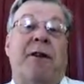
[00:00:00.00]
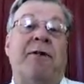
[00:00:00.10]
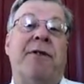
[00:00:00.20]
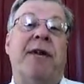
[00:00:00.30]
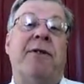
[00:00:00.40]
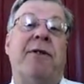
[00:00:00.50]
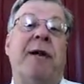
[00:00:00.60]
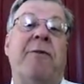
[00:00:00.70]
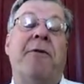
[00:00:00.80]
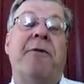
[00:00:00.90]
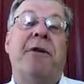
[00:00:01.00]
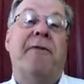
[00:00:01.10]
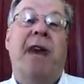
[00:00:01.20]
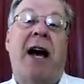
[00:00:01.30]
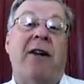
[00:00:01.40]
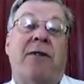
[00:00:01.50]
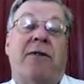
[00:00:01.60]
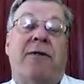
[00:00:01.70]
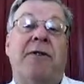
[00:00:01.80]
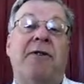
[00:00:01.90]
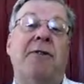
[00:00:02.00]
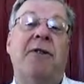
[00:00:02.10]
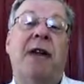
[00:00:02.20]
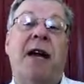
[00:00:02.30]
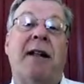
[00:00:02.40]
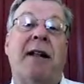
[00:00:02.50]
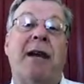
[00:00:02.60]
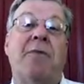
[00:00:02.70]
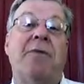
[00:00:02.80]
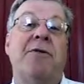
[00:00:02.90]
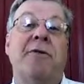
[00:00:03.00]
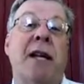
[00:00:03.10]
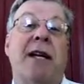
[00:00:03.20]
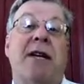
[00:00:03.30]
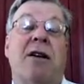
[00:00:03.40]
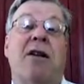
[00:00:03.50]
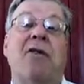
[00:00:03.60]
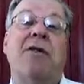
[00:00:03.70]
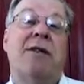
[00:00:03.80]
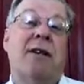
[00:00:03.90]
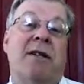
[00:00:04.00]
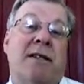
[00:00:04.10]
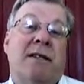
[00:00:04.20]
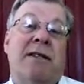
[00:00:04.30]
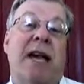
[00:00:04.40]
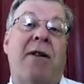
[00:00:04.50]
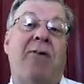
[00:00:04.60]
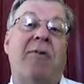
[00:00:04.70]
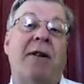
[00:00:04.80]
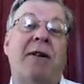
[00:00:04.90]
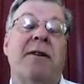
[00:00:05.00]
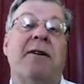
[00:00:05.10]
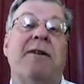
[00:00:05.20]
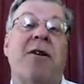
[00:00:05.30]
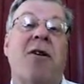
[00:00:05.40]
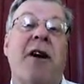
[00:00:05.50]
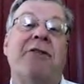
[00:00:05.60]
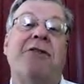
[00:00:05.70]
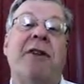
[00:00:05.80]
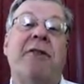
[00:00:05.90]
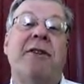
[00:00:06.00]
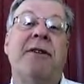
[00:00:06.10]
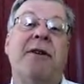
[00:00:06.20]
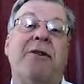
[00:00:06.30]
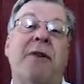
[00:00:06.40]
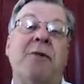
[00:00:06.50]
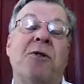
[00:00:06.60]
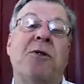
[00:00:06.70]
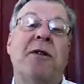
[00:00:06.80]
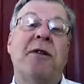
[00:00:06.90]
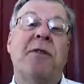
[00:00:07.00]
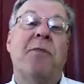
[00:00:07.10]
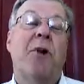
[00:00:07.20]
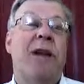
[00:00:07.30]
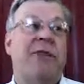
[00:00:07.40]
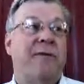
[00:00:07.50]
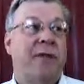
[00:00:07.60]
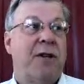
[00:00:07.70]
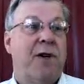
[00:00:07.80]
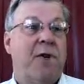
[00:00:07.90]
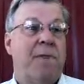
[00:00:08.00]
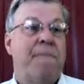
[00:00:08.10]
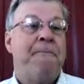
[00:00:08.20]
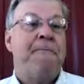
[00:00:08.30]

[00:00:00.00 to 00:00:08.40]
under the labor theory of value, if it took a lot of labor to make a Coke, then that would be the cost of it and subsequently the price of a Coke.